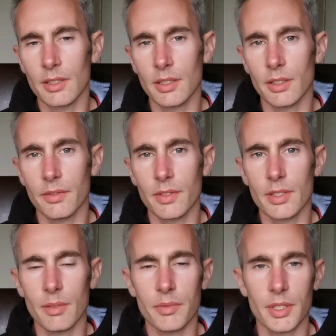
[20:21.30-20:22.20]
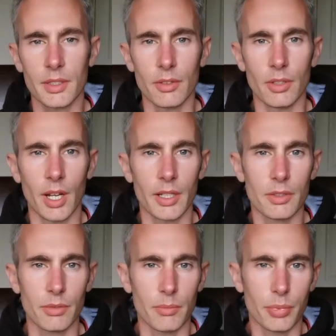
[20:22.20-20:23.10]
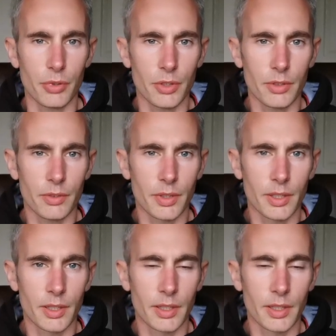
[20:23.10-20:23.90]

so something that you like to improve,